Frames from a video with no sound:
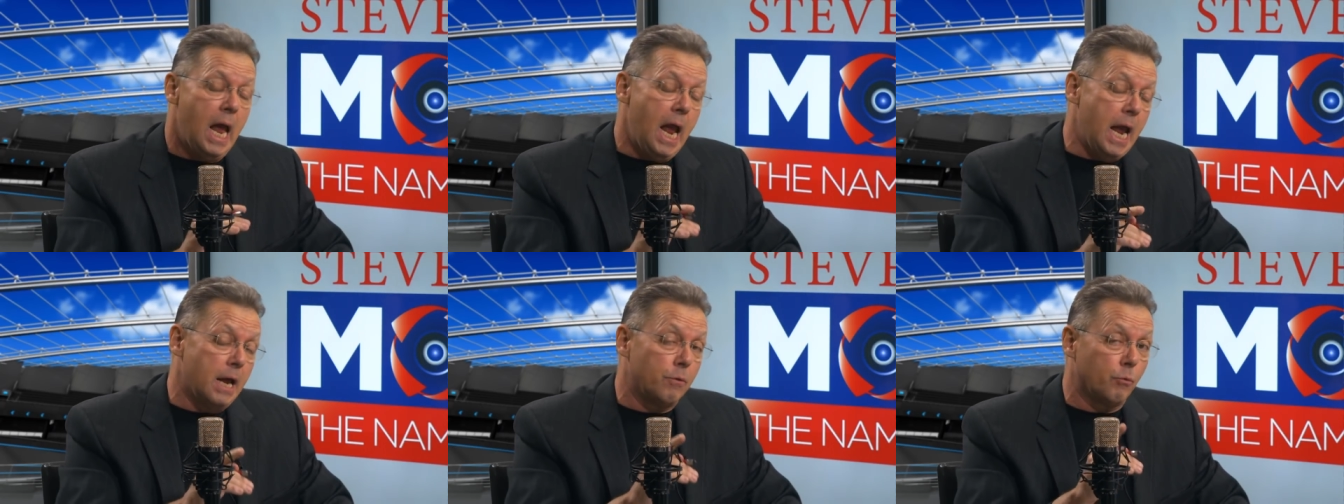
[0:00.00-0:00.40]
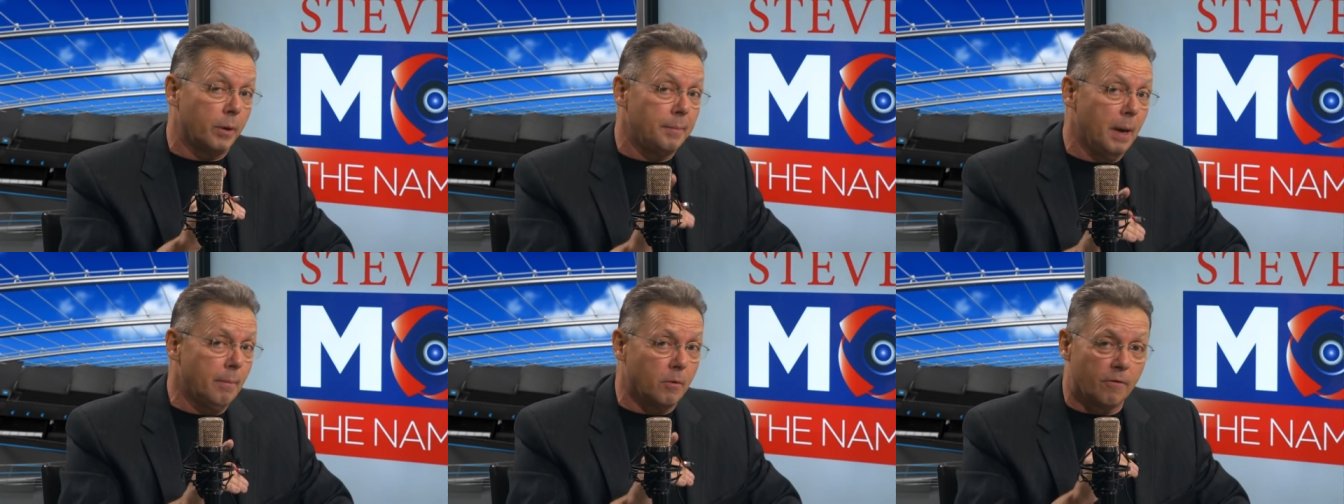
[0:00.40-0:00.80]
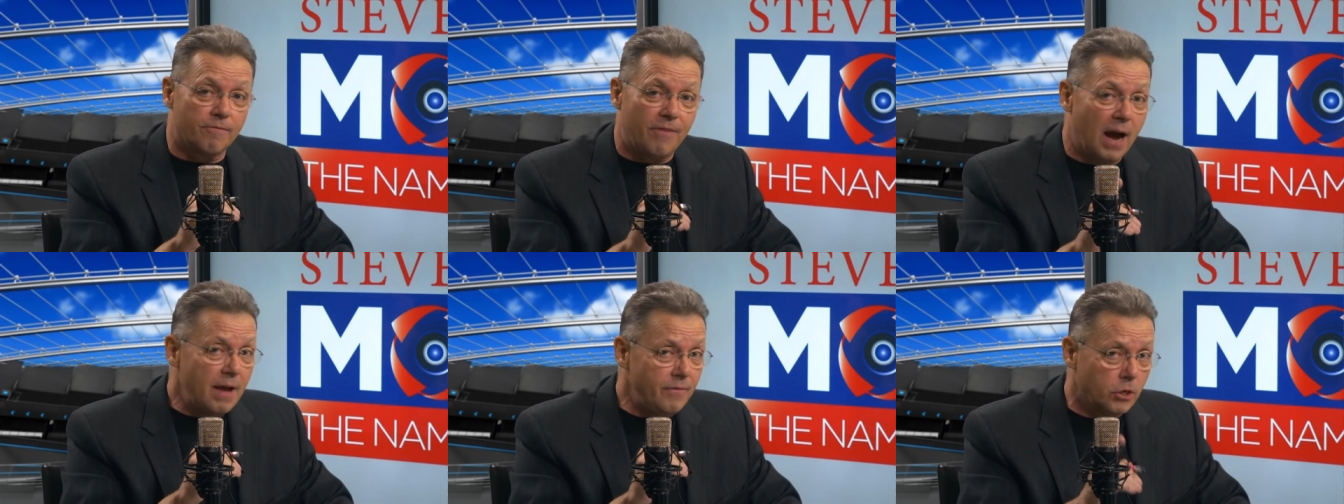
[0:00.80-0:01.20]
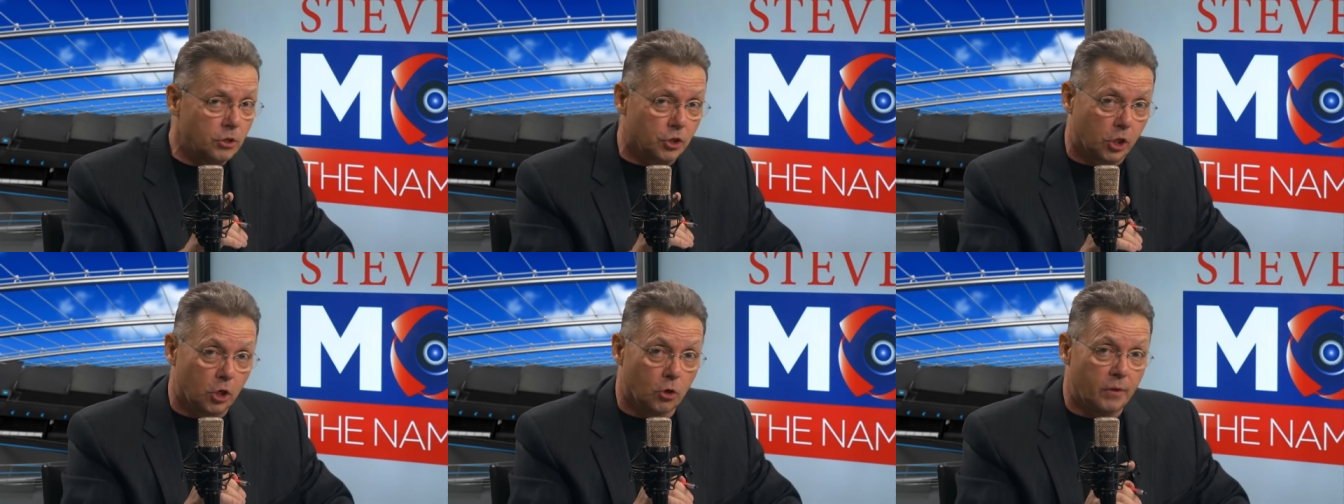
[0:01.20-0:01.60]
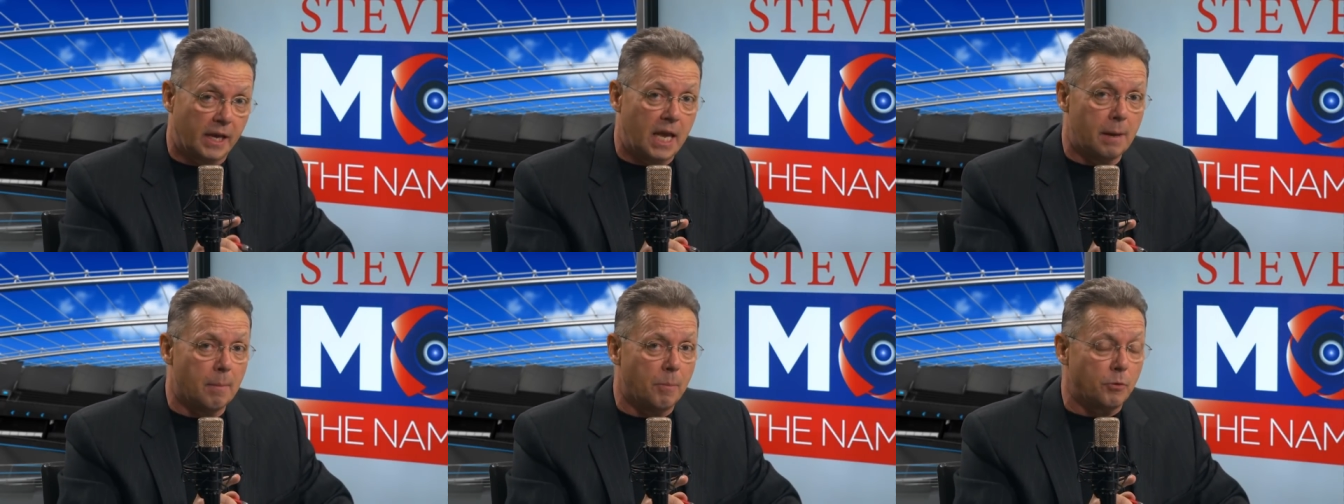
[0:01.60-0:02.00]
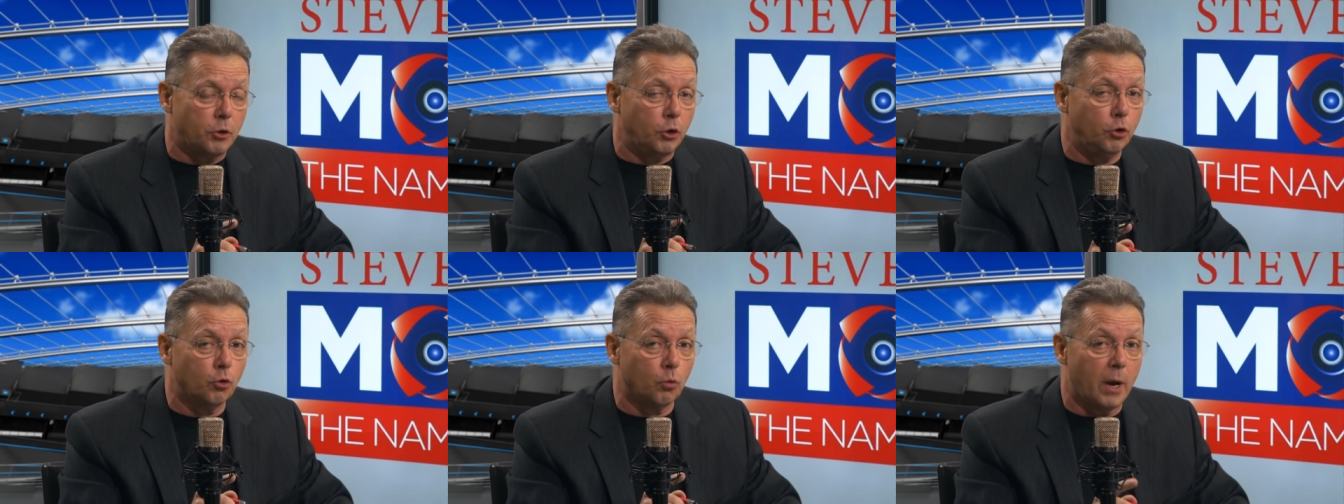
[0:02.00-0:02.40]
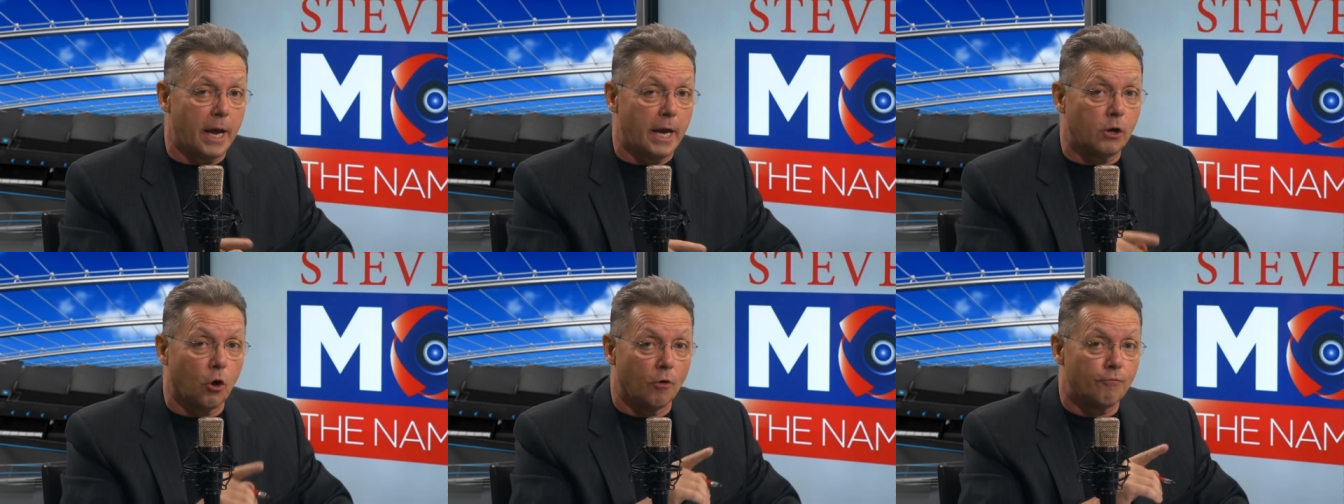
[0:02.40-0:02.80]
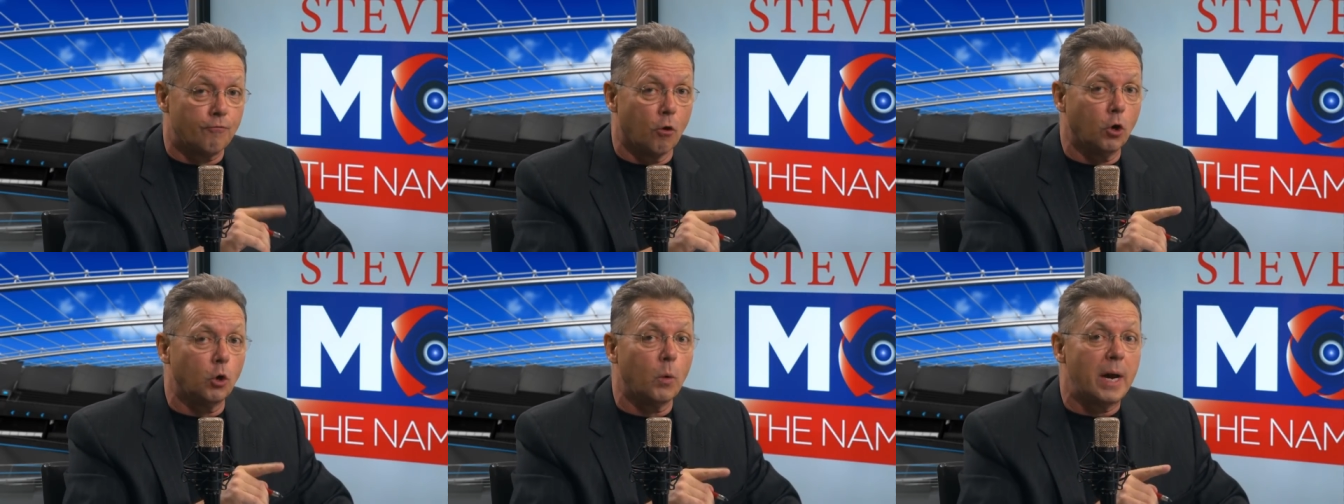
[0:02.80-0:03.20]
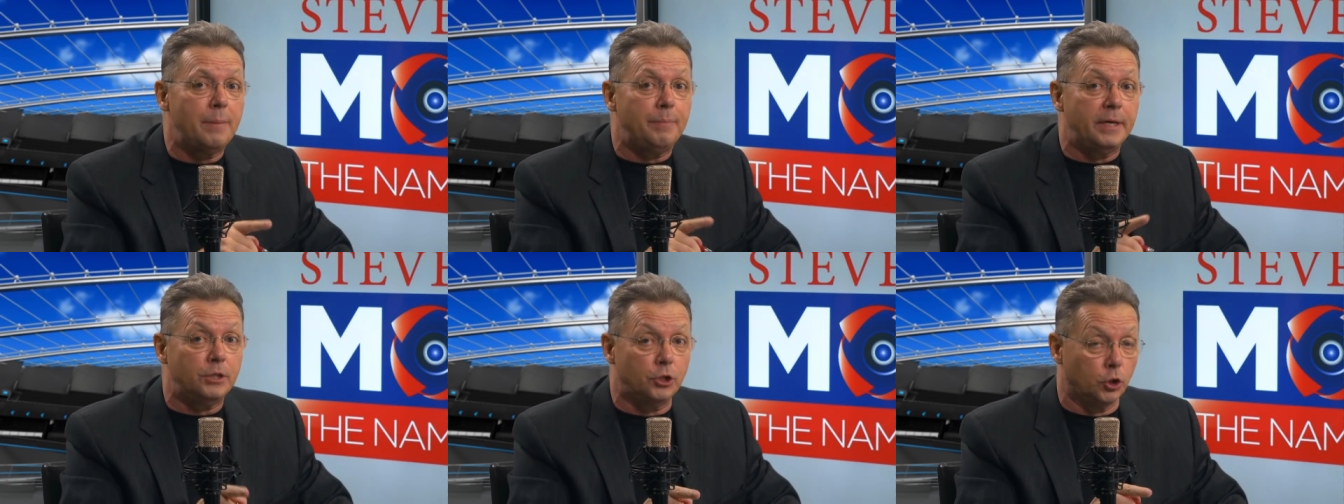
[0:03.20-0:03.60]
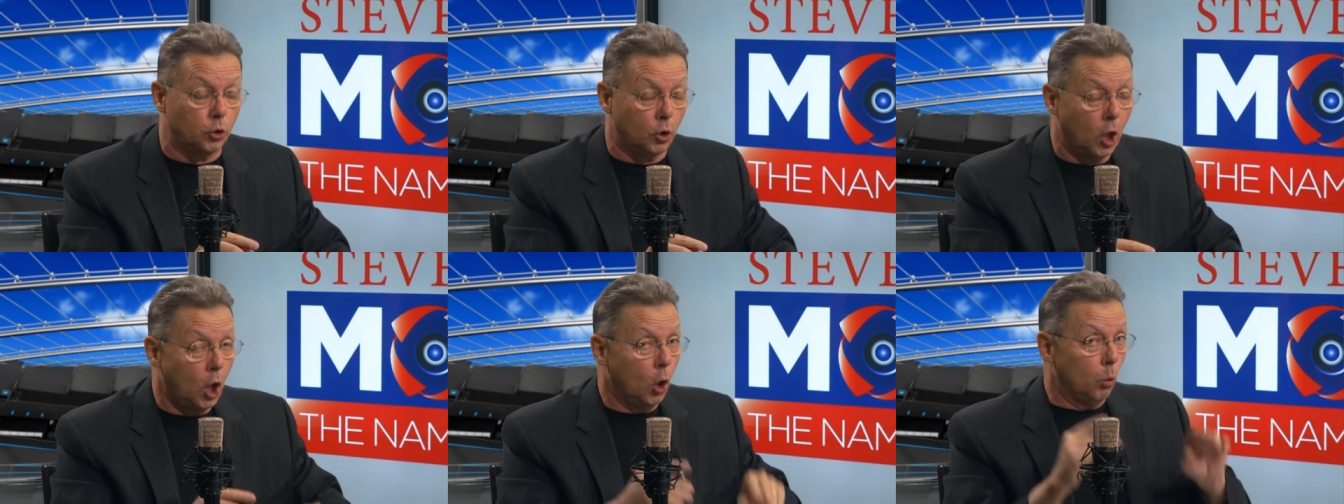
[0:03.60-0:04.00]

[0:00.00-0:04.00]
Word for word: And remember, five years ago, they came up with a new reg called 408B2,